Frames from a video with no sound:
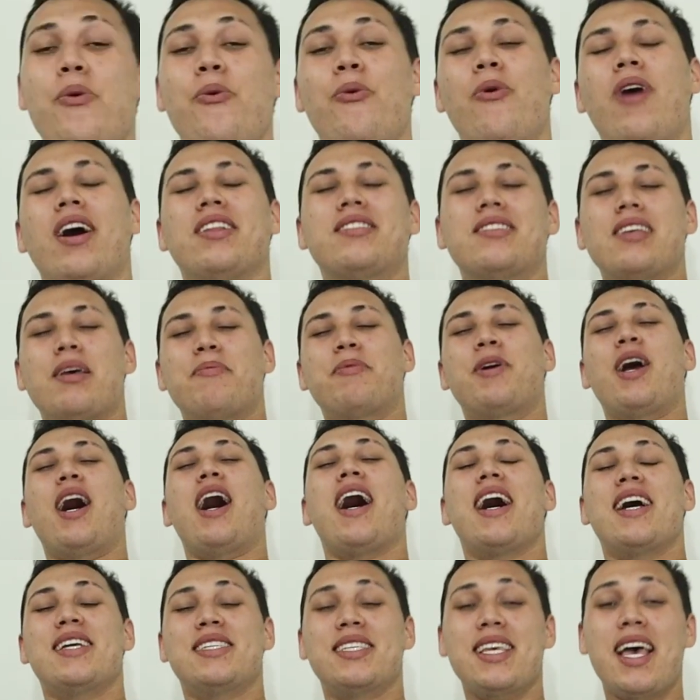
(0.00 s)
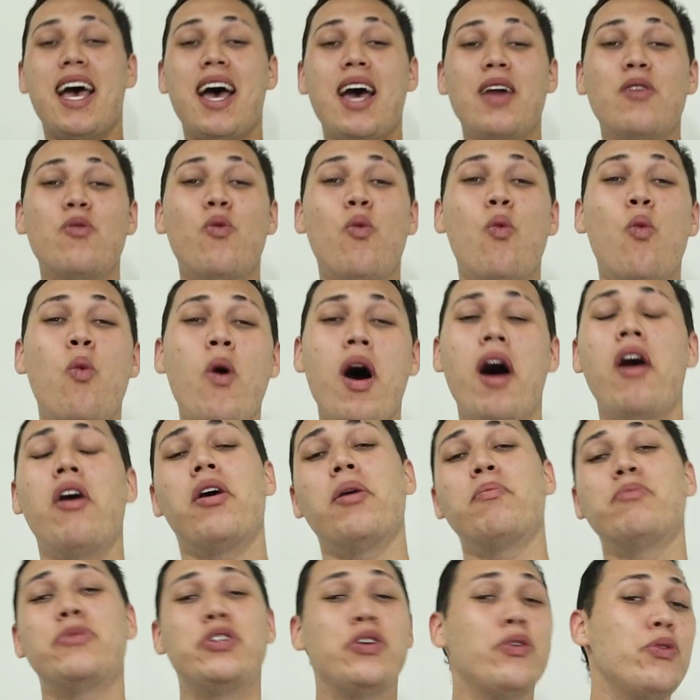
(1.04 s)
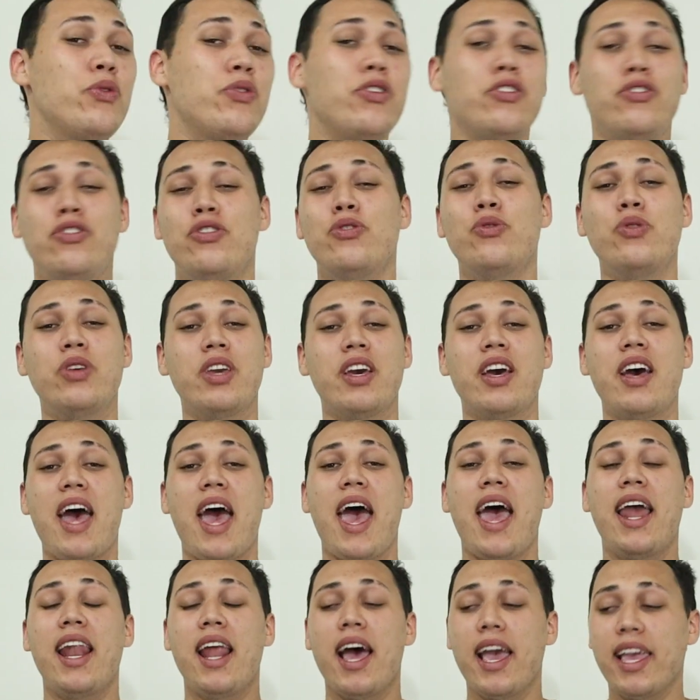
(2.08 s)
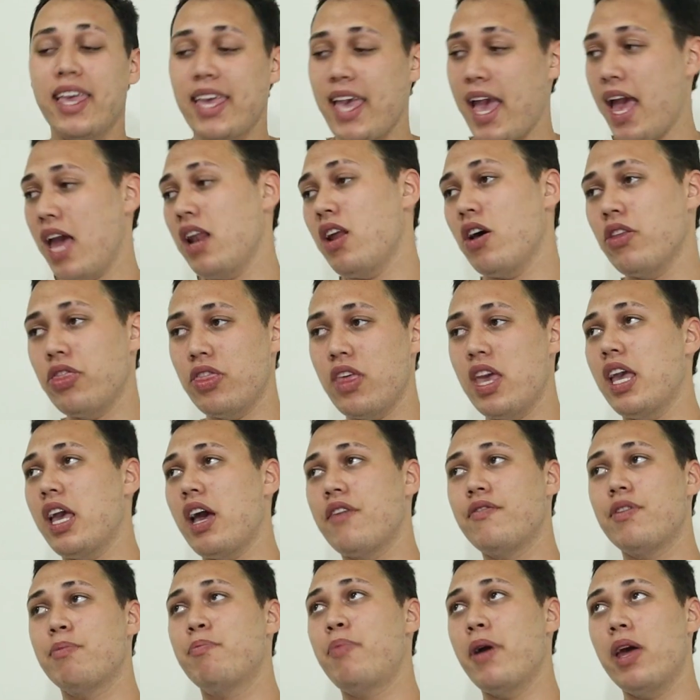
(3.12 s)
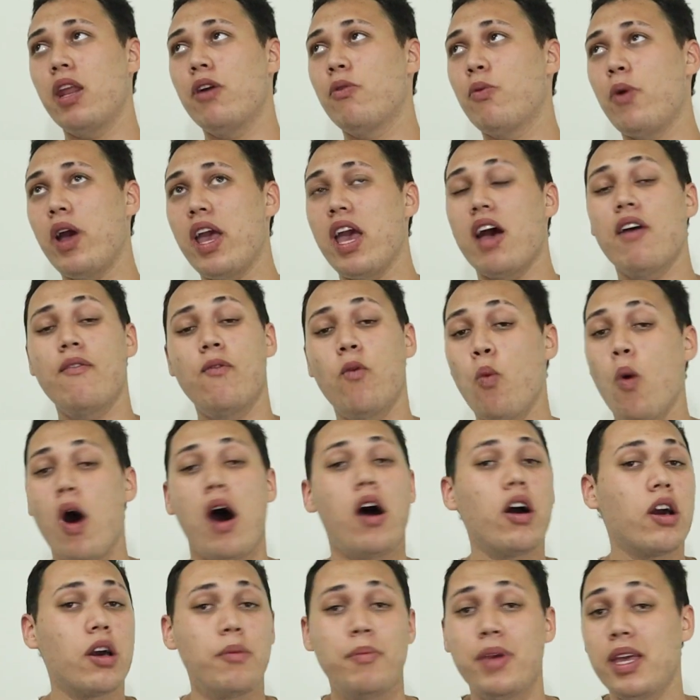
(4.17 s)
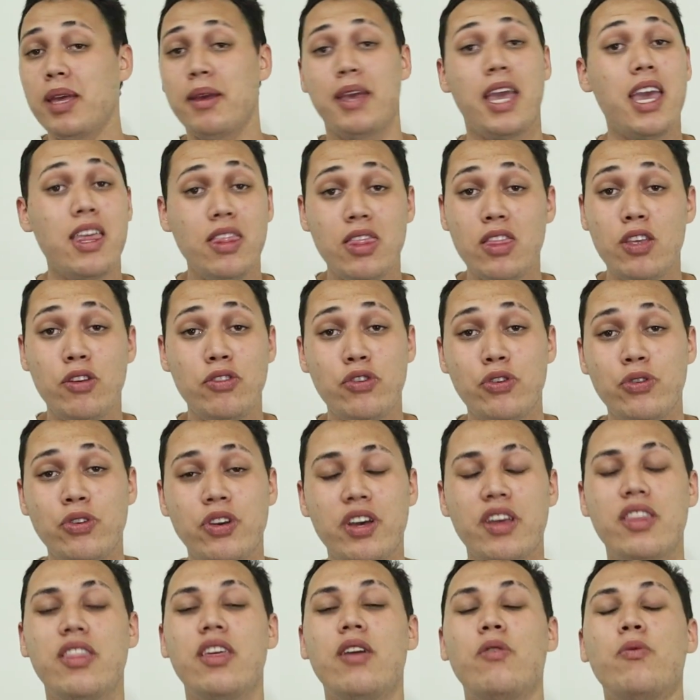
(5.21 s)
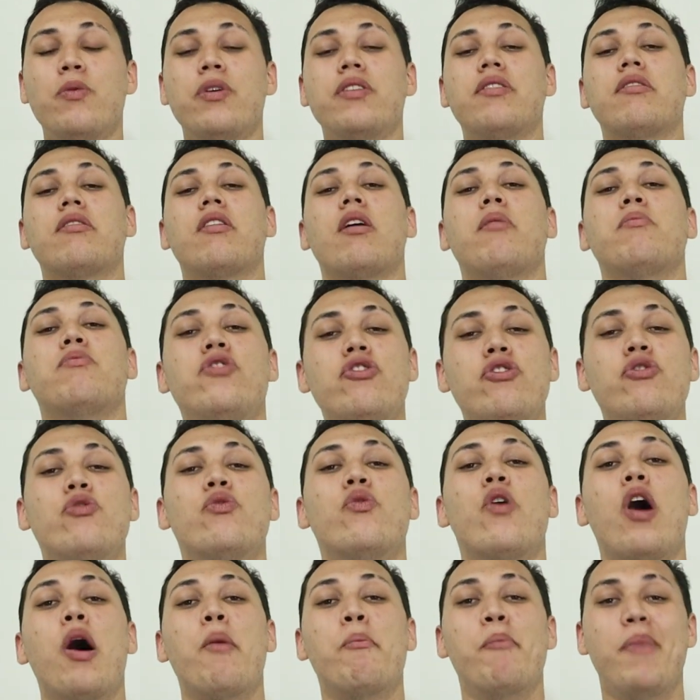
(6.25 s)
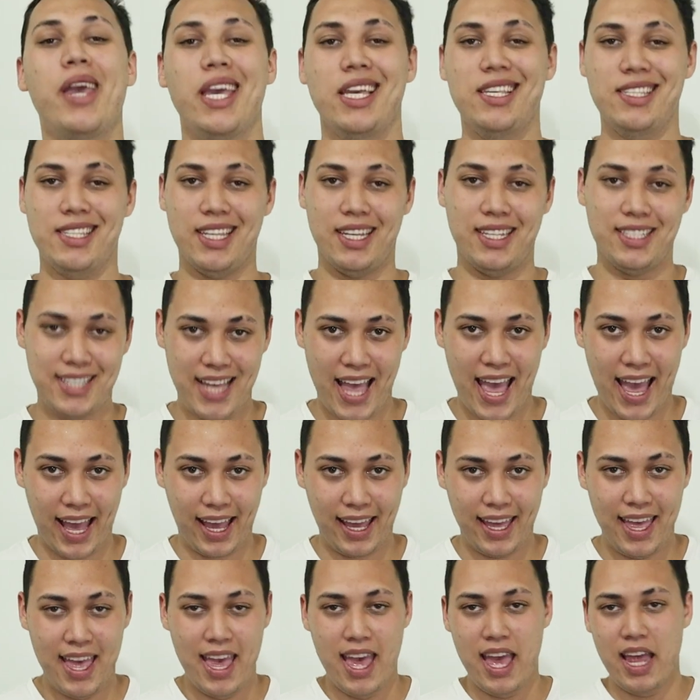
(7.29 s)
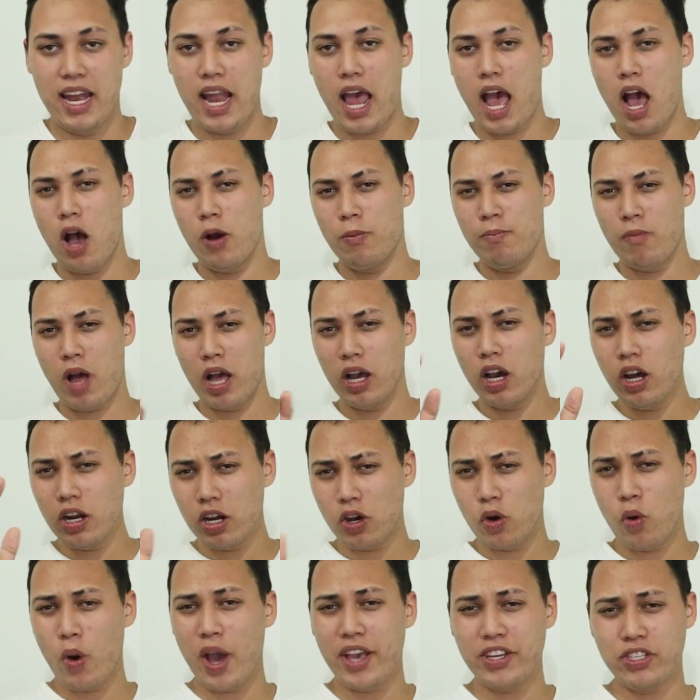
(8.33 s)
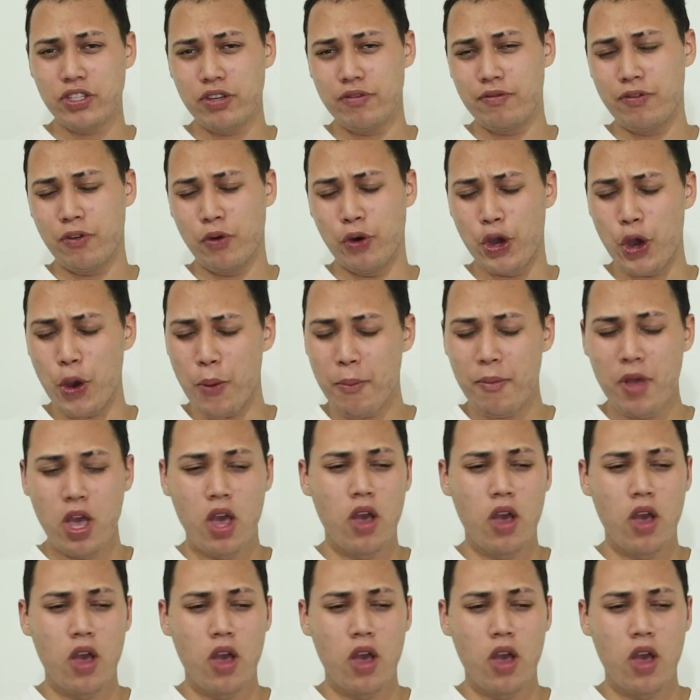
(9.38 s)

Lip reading: What's up guys, and welcome to the new year, and I cannot think of a better way of welcoming in the new year than with some new amazing tech. Now, I got a question for you.